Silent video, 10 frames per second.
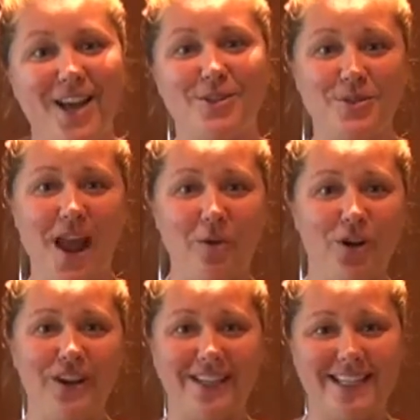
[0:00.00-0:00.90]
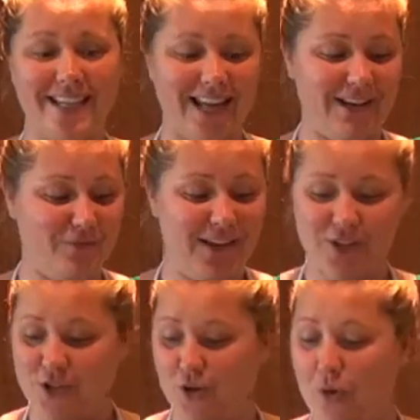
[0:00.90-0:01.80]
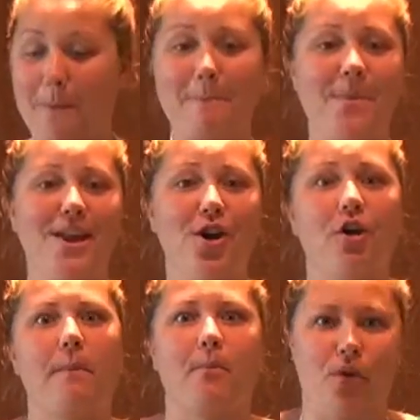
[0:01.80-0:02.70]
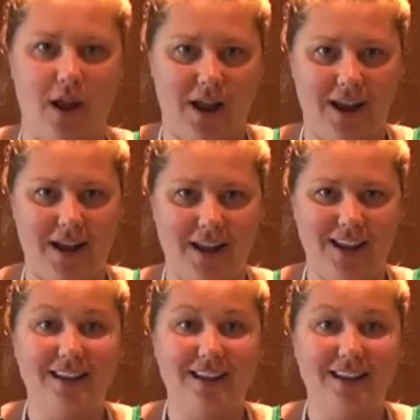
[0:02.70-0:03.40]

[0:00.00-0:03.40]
So now we're going to get into your beer brine.